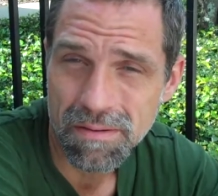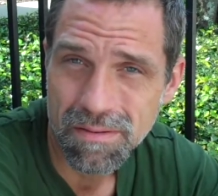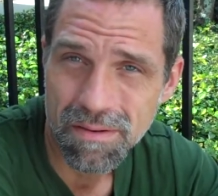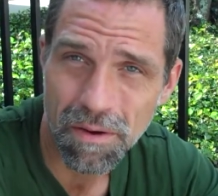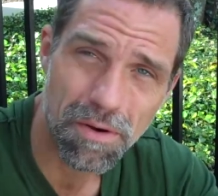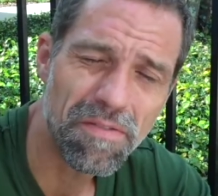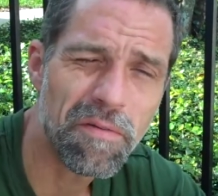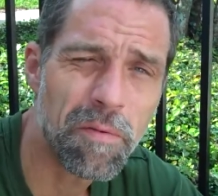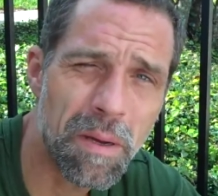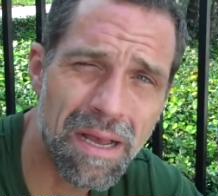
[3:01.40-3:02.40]
and a roof
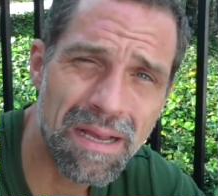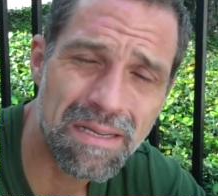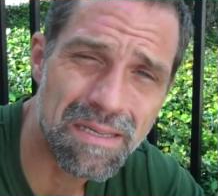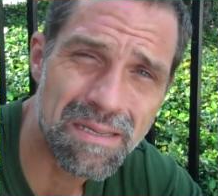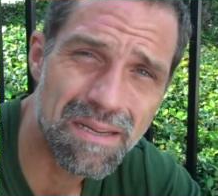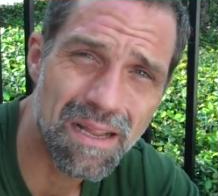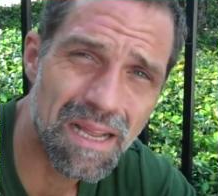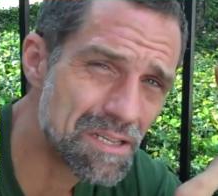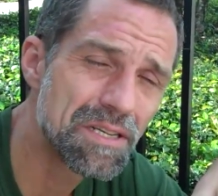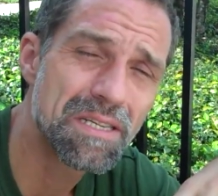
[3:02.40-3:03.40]
over my head and
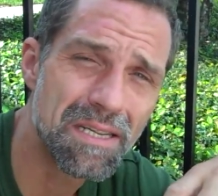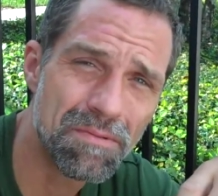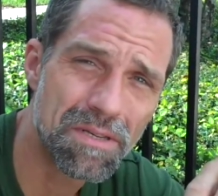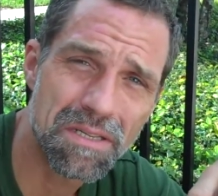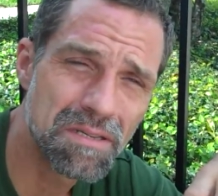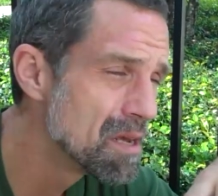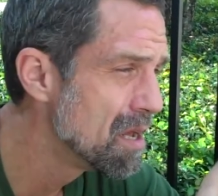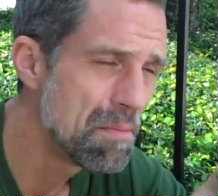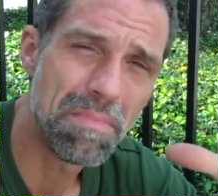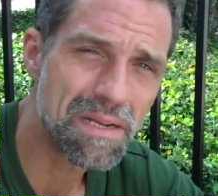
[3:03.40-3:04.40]
electricity, which is
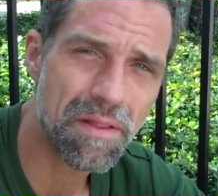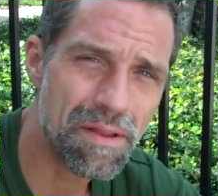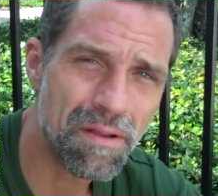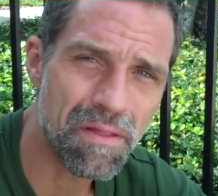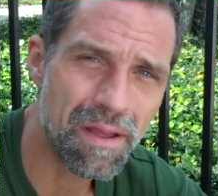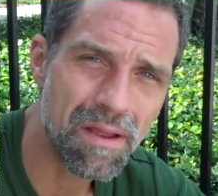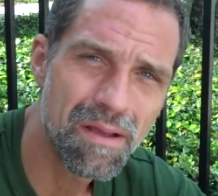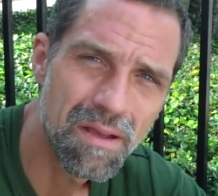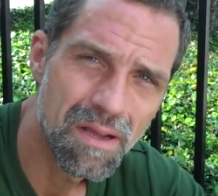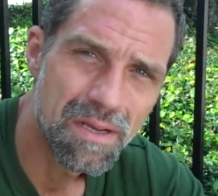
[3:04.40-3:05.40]
better than nothing.
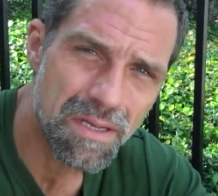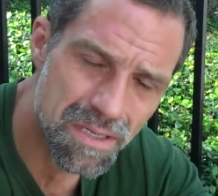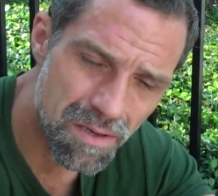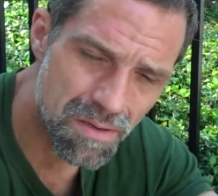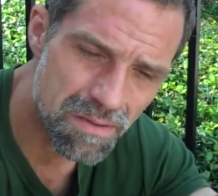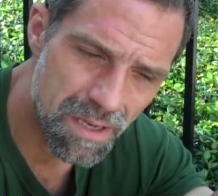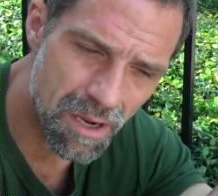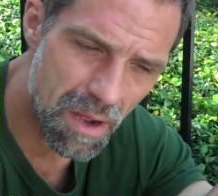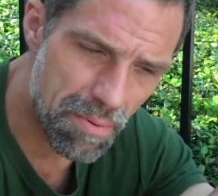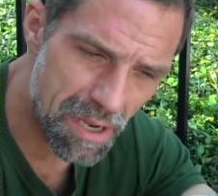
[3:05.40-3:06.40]
So, you
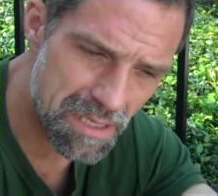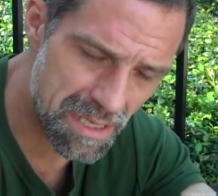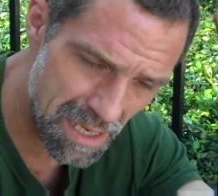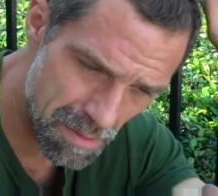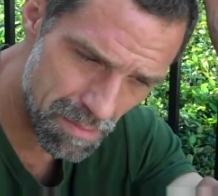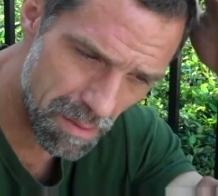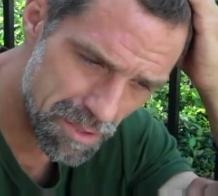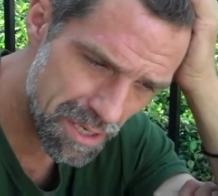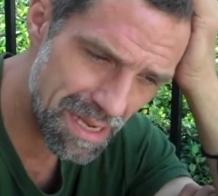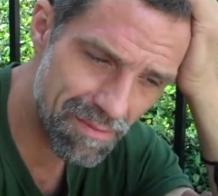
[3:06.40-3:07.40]
know, I praise in Him.
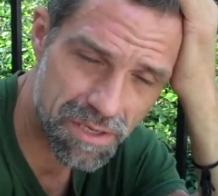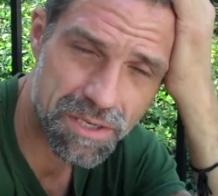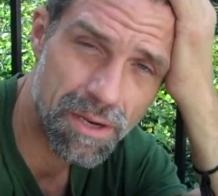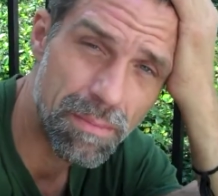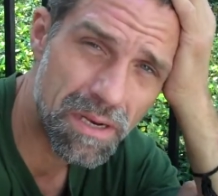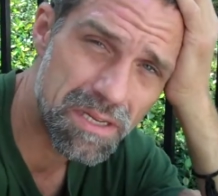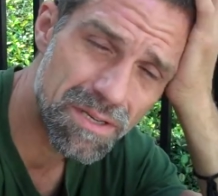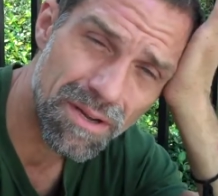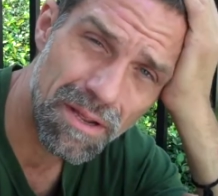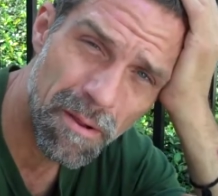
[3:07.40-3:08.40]
I'm trying to have a street
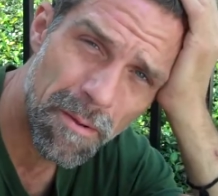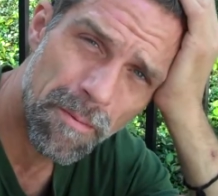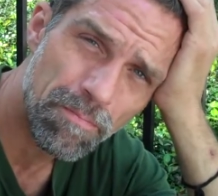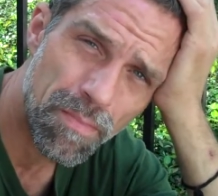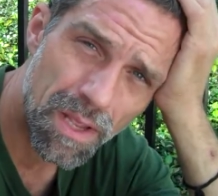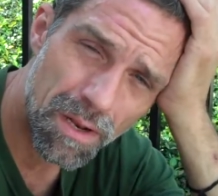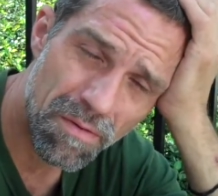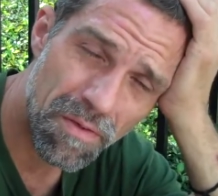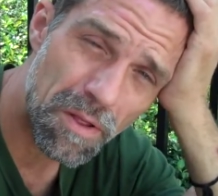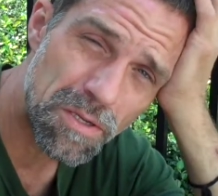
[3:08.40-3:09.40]
ministry, you
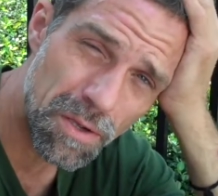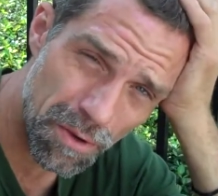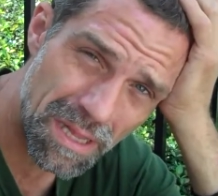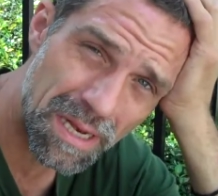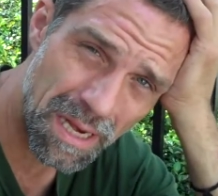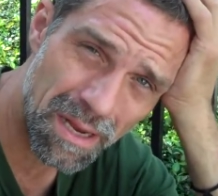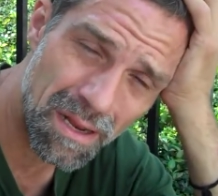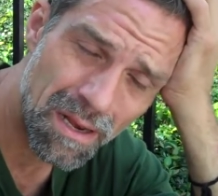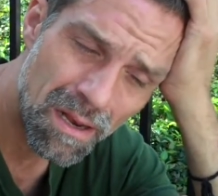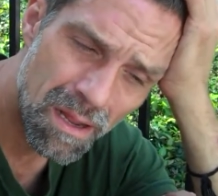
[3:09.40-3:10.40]
know, for those who really need
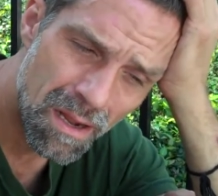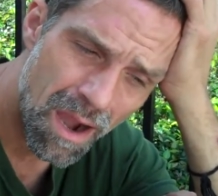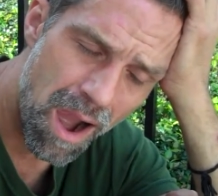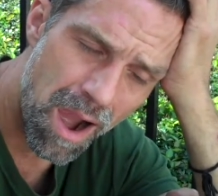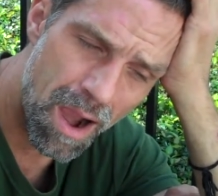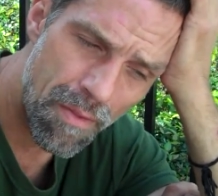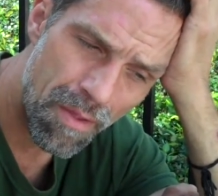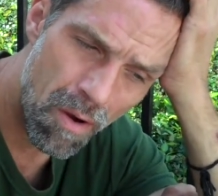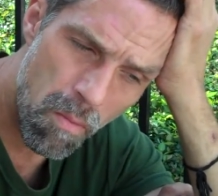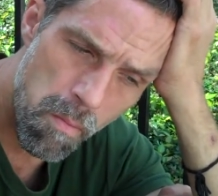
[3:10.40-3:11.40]
it. And,